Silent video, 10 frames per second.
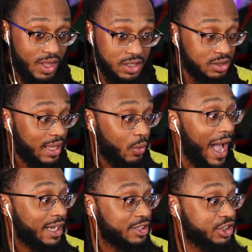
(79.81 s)
so that way I
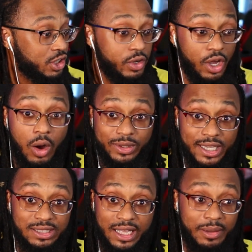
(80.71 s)
can show y'all what
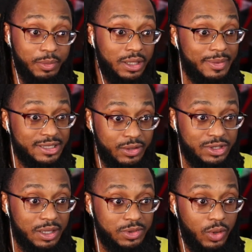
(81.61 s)
that's like. But let me say what's
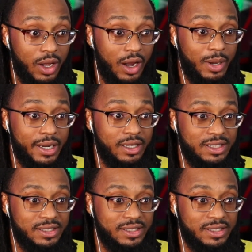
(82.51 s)
up to everybody else that's in